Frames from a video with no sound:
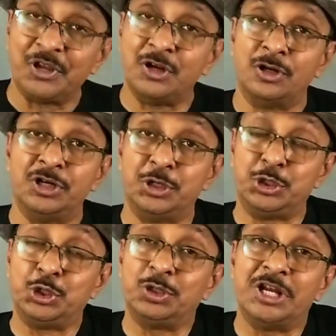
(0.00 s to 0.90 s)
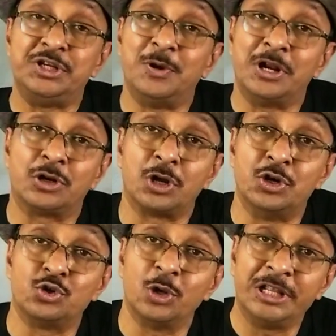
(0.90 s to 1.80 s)
in order to show that you are not
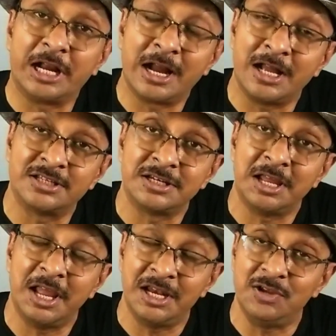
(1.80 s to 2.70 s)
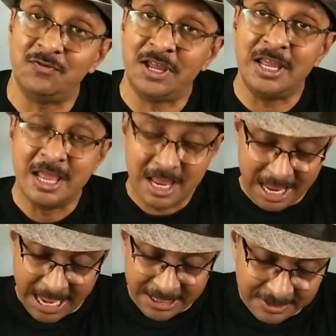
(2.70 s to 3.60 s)
controlling the cards in any way,
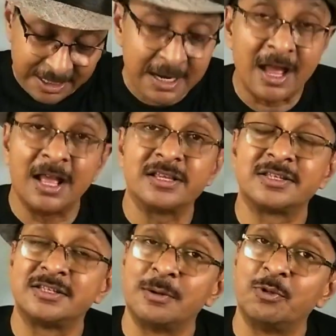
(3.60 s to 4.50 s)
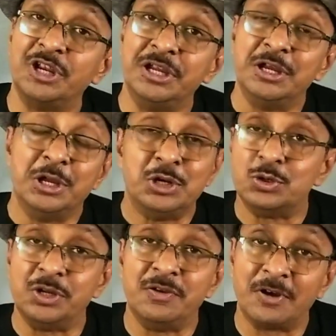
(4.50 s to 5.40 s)
and then ask somebody
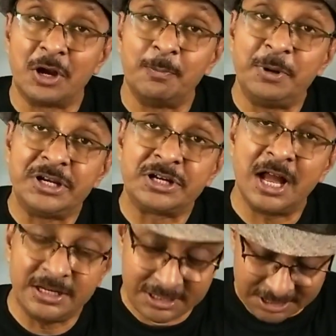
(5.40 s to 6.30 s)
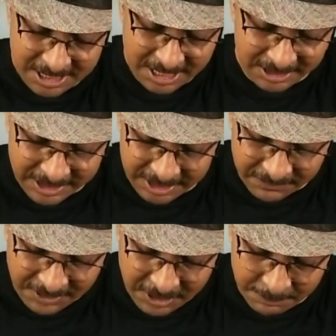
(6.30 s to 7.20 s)
to give a complete cut. They
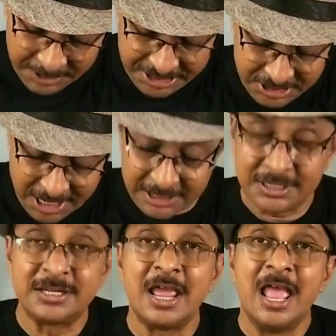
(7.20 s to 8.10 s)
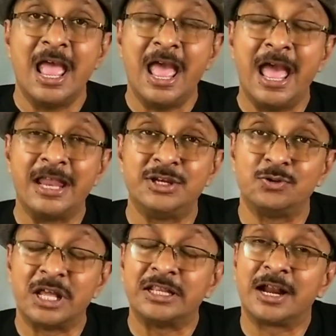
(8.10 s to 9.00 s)
give a complete cut and
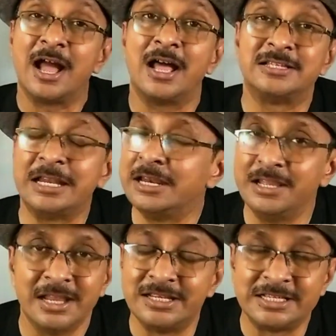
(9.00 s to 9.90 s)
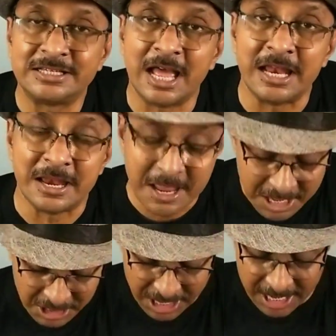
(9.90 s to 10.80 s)
you run the cards and it is done.
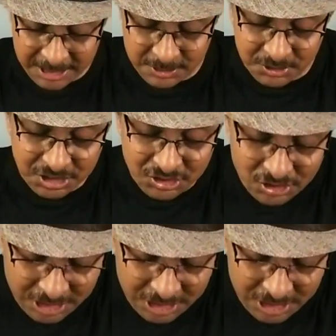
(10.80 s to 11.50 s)
And you just